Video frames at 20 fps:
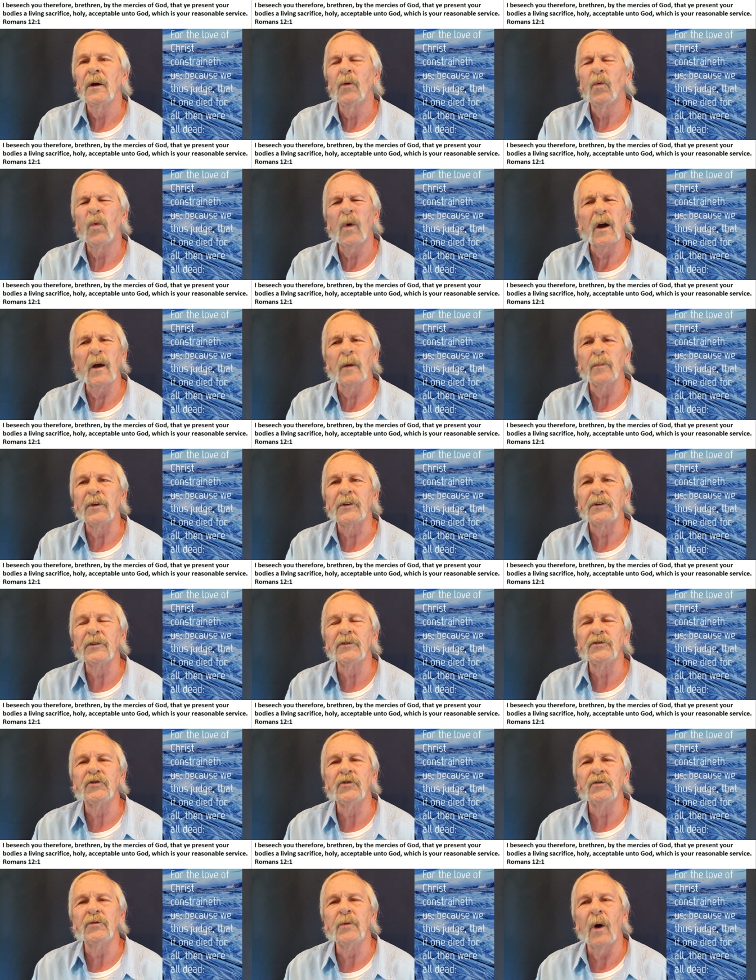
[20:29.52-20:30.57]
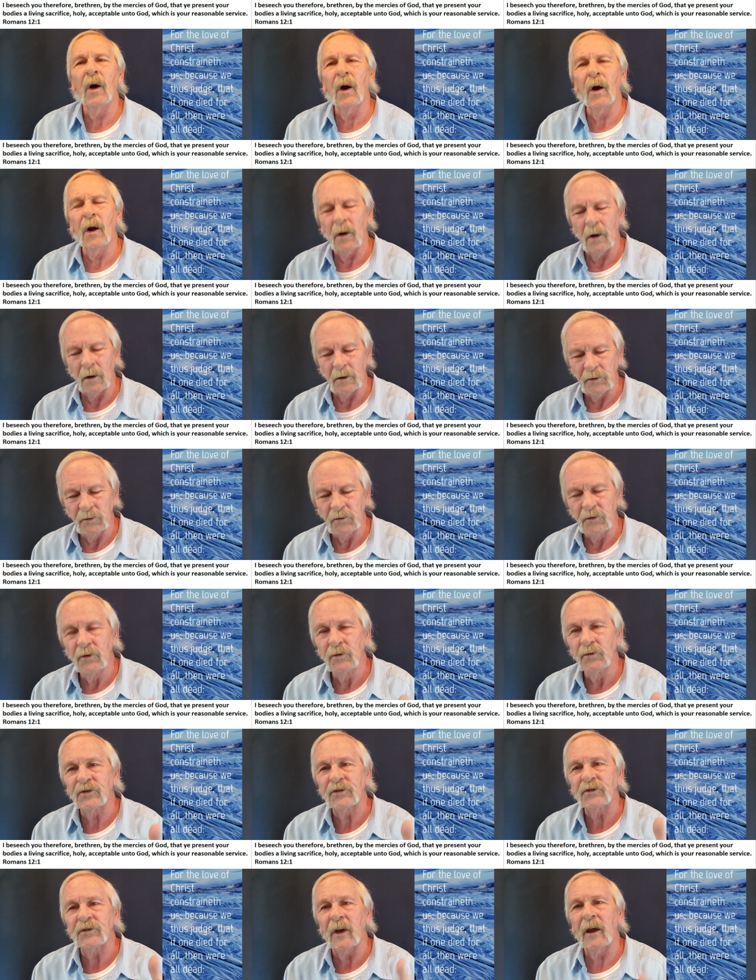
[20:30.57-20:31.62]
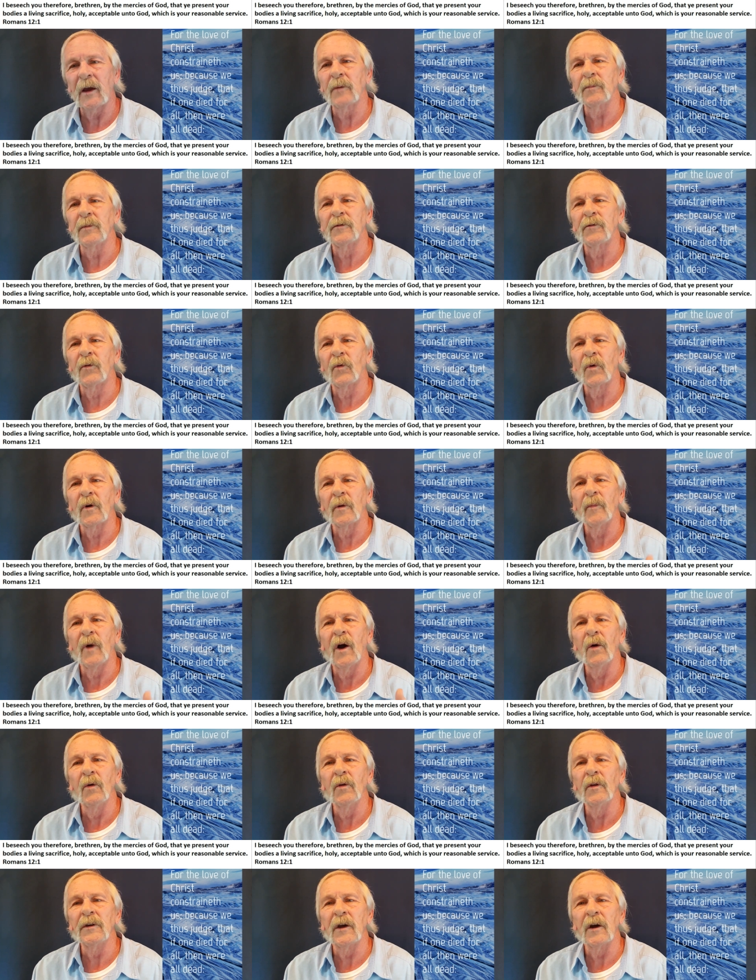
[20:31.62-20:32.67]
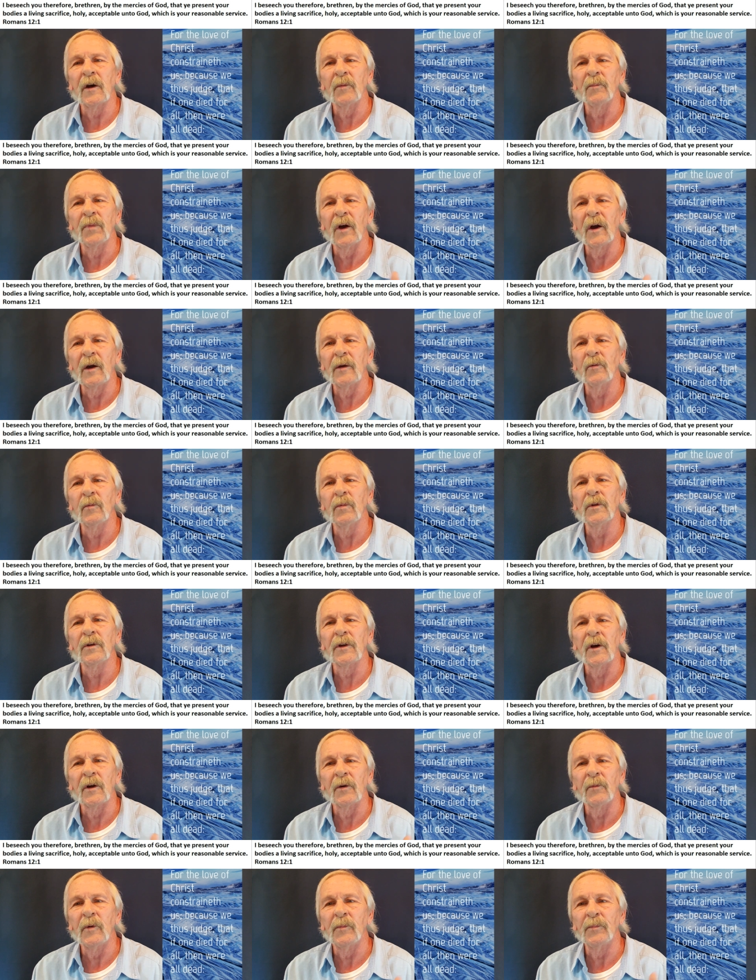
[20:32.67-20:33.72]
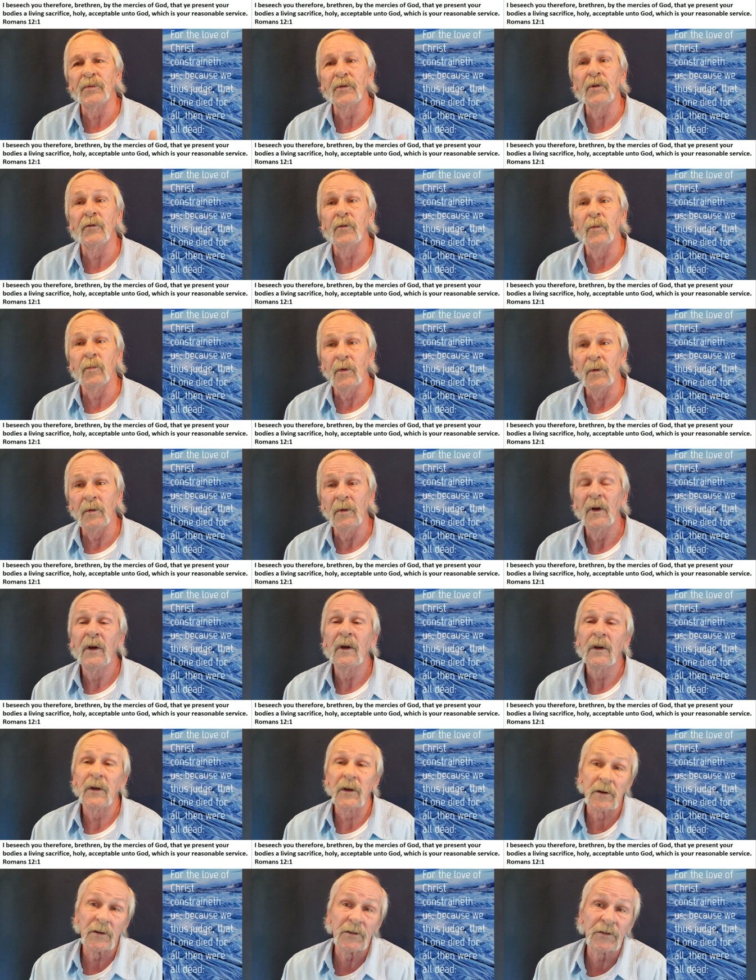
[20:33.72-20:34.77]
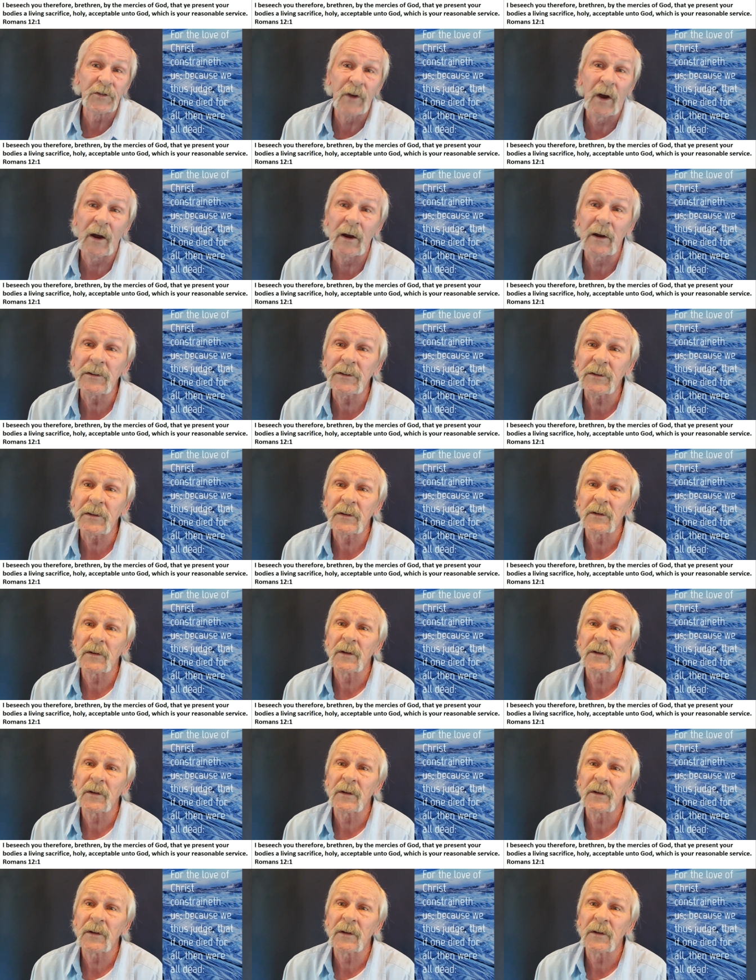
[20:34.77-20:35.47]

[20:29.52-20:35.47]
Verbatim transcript: Why? Because you do stand before Him holy, unblameable, and unreprovable in His sight.